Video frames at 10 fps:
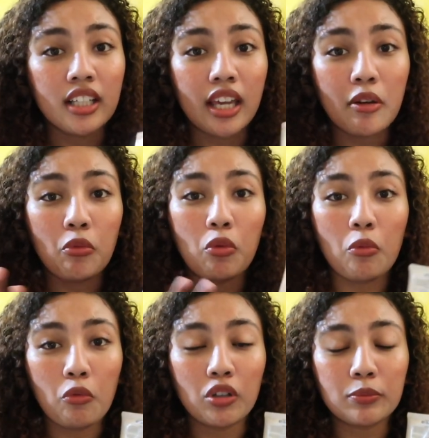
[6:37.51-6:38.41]
Okay,
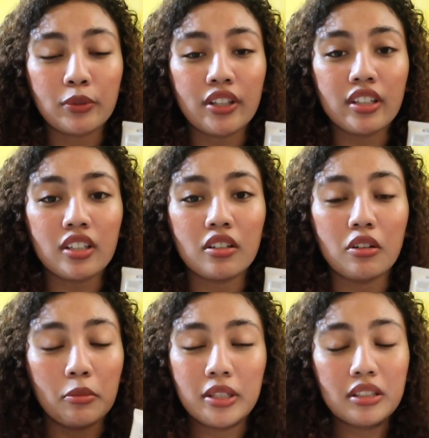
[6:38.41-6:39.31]
what product?
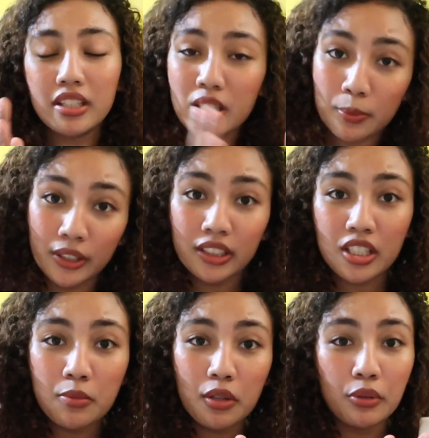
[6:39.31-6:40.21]
I mean, these
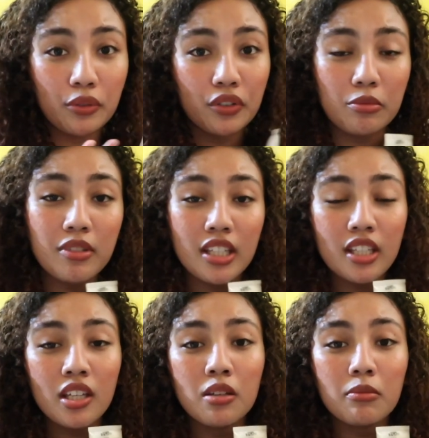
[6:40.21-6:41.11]
products may work for
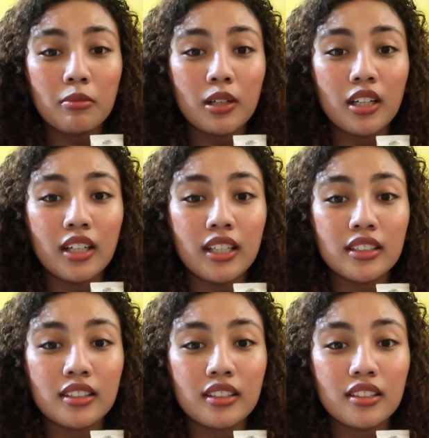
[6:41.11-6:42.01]
me, but